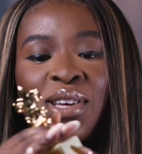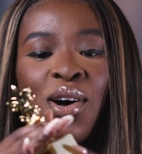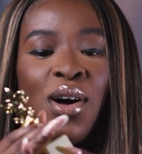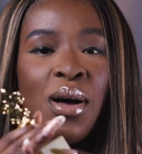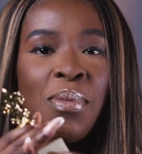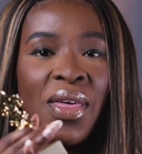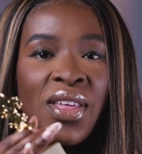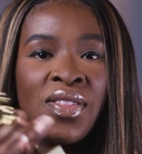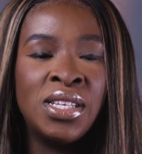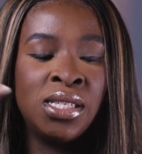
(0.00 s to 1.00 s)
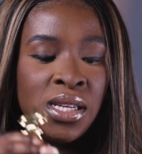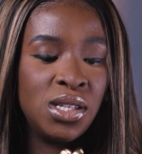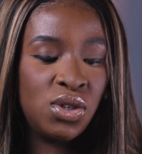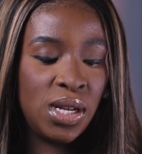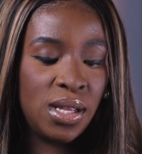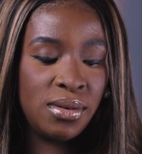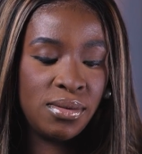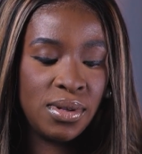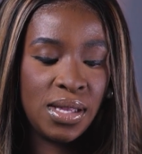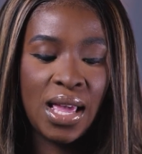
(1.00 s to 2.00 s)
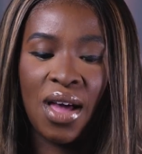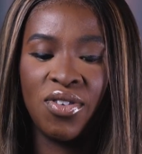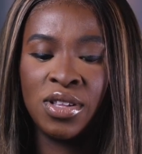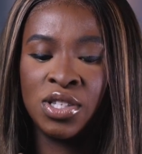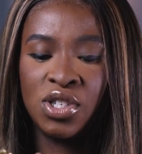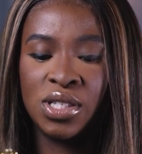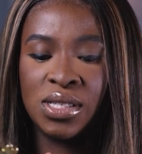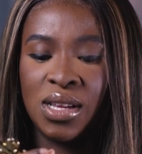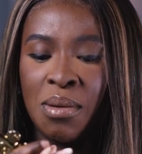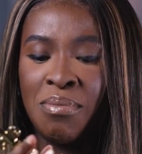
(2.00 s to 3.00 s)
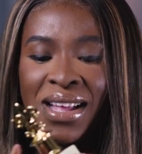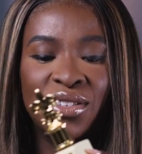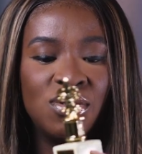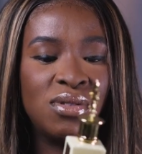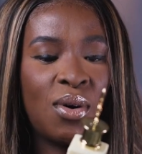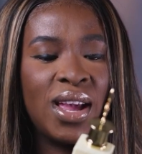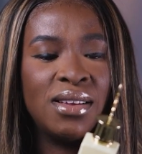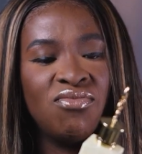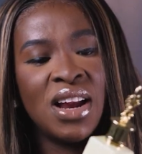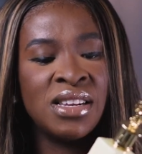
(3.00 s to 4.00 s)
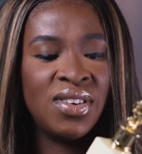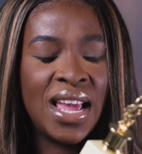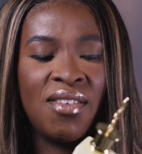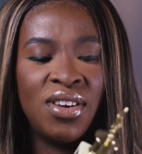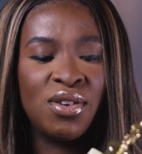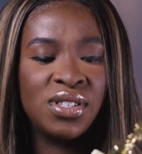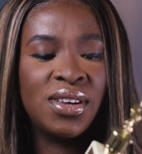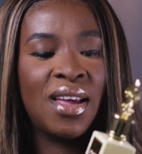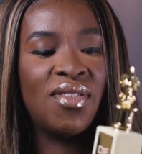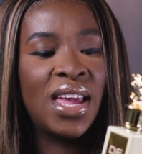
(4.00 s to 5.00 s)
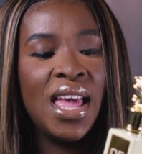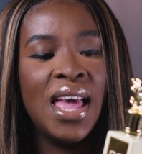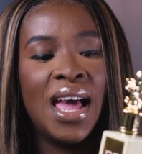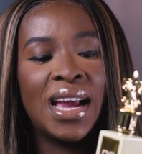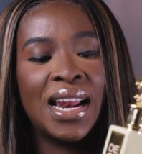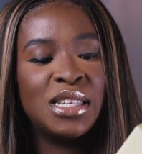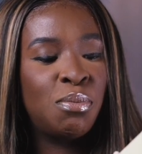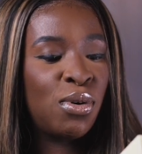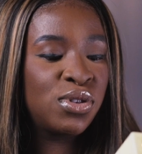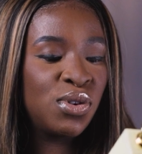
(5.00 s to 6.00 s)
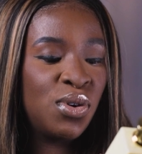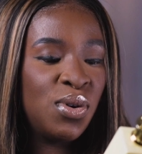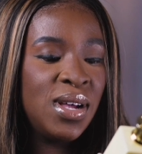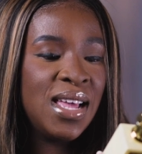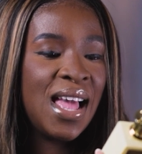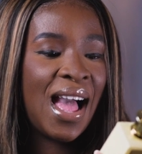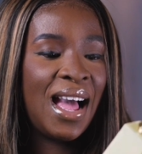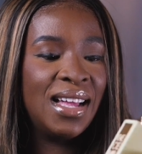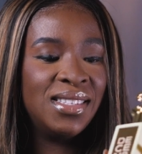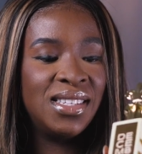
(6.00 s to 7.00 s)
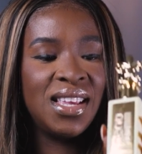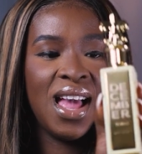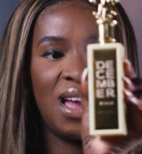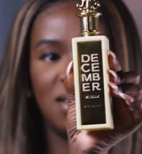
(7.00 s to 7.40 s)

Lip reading: top. I think this is literally, yeah, I think this is just metal, quite relatively heavy, not too heavy. A glass bottle, and yeah,